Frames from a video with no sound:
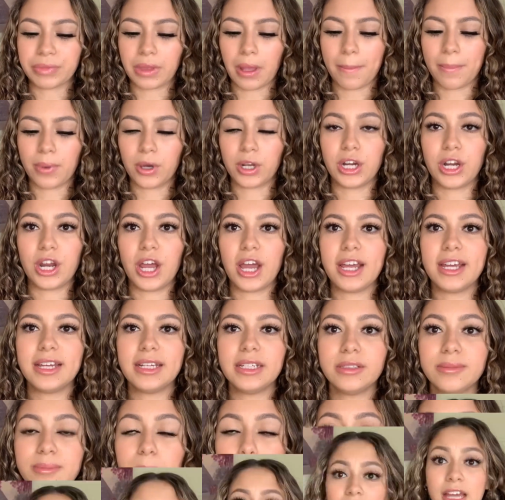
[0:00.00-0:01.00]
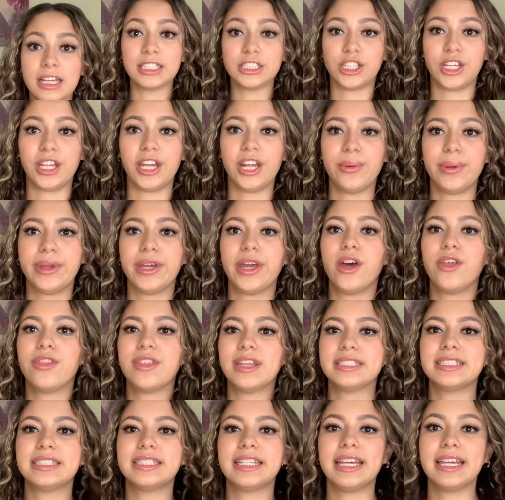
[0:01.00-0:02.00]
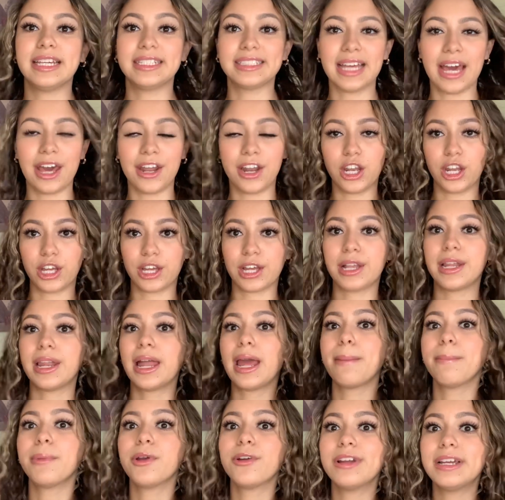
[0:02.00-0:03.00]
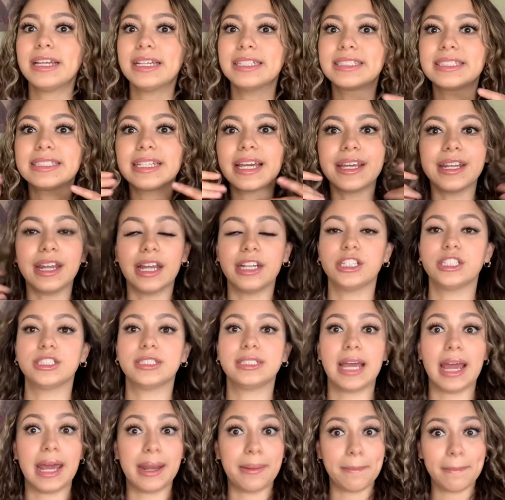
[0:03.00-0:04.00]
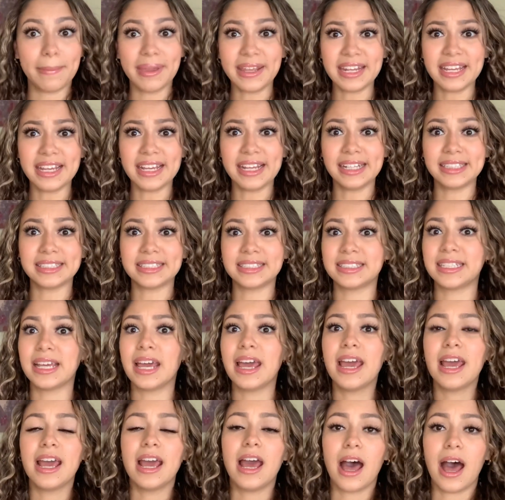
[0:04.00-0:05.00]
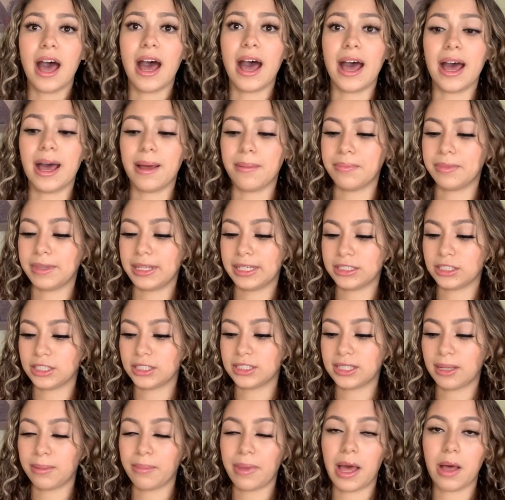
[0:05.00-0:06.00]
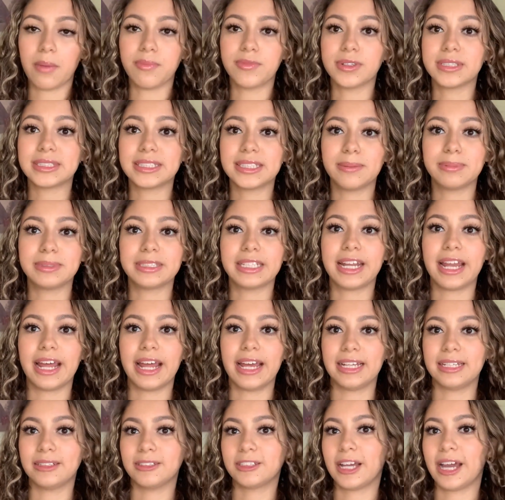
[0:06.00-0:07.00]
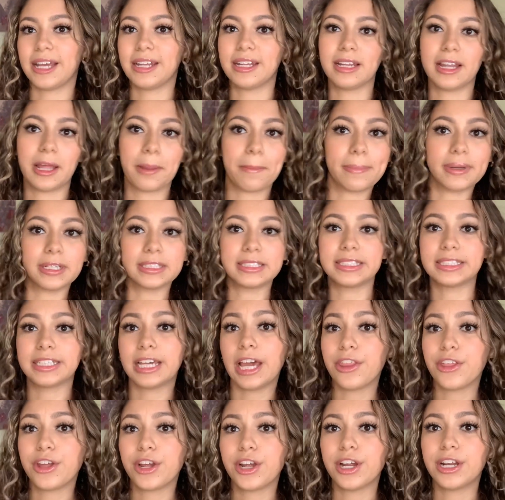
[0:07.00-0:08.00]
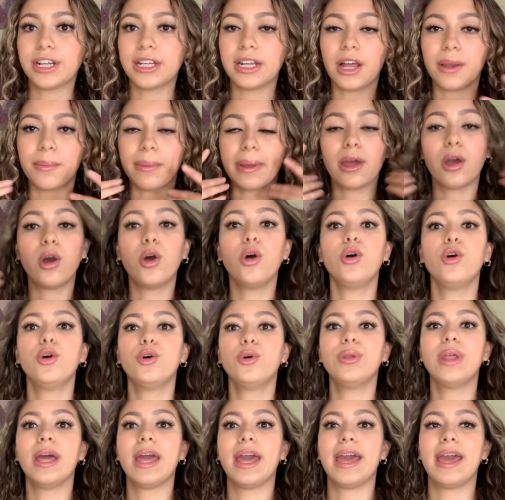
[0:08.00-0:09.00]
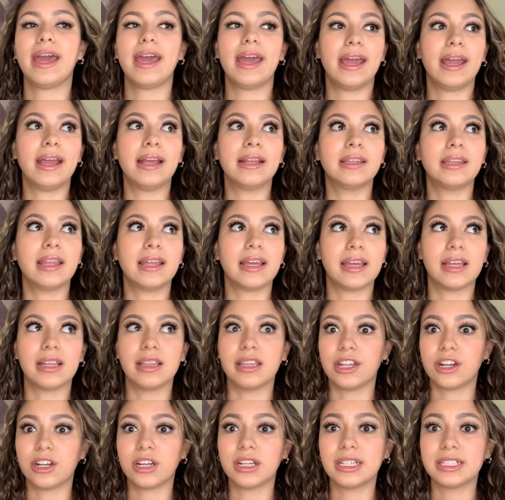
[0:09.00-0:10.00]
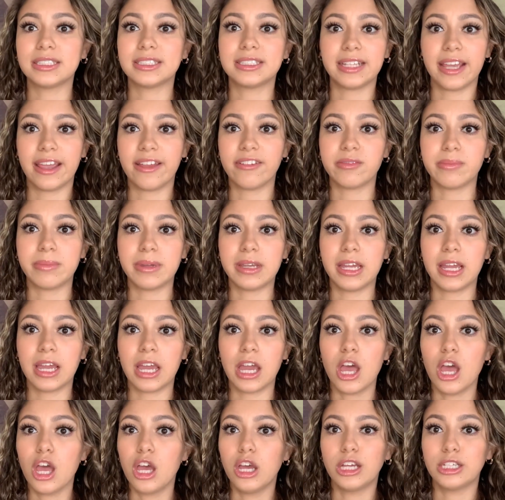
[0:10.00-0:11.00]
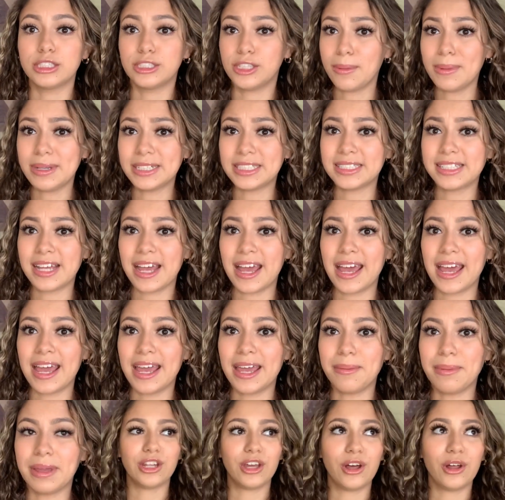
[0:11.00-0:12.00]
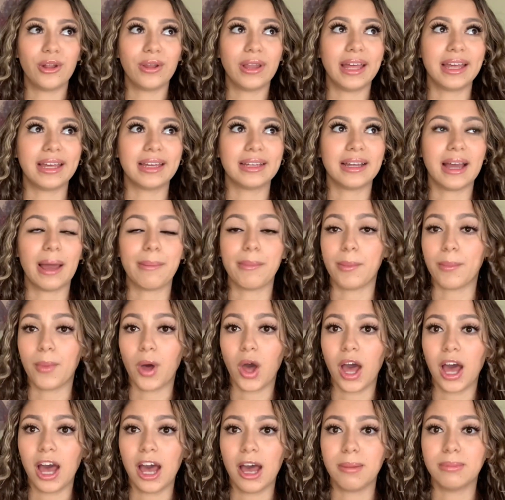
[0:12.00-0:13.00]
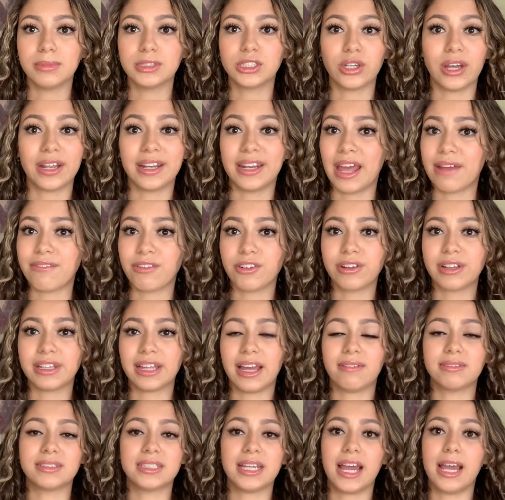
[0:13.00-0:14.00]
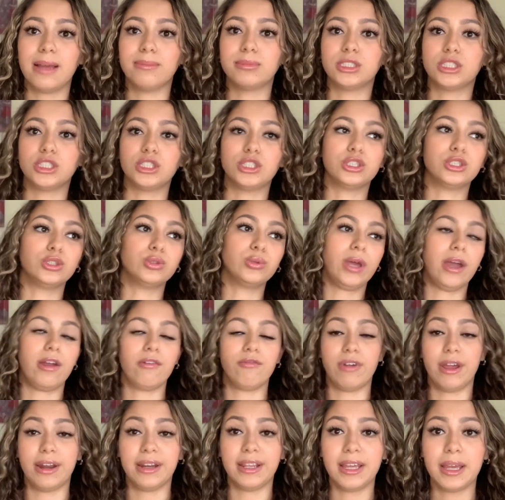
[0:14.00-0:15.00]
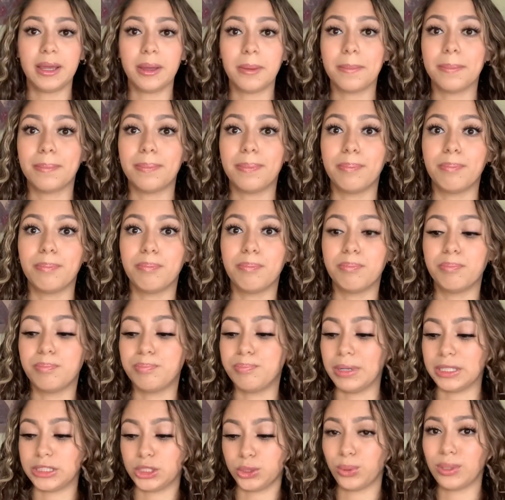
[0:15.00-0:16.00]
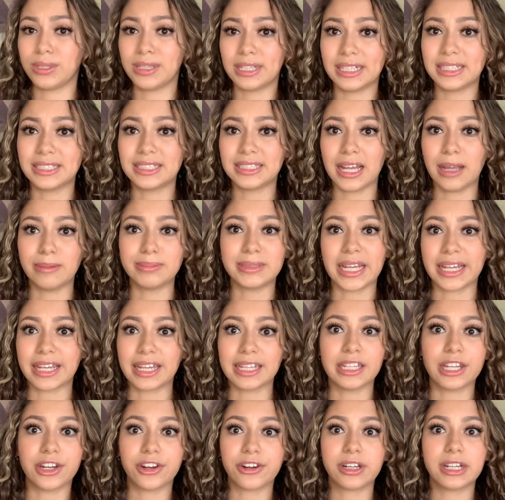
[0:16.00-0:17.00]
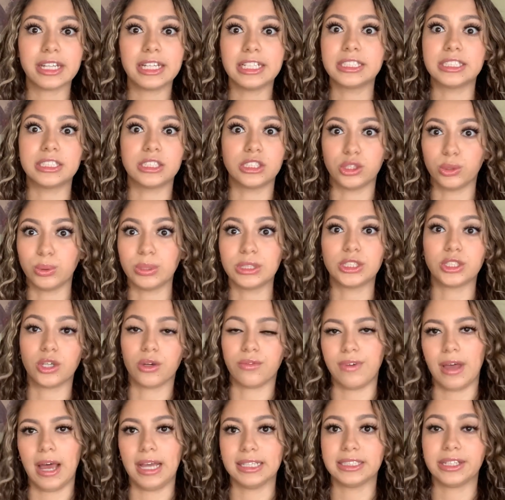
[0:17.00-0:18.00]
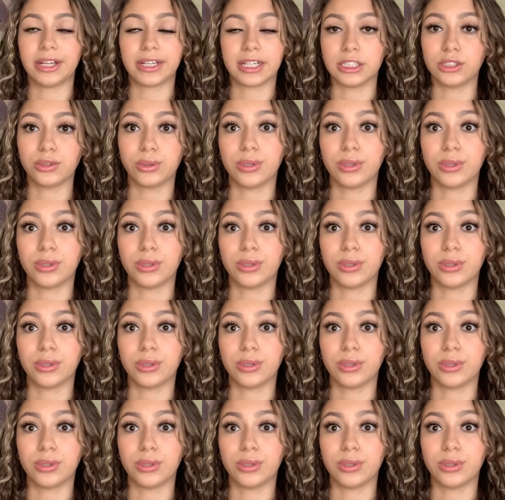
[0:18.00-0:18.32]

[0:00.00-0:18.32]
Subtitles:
put it on. So here we go. This is how to look glamorous in under 10 minutes. These are some helpful tips that I kind of like put together on my own, and they literally saved me so much time. You know, like I'm a mom, so I never really have time to get ready but doing these steps, I can literally do it so fast. I can do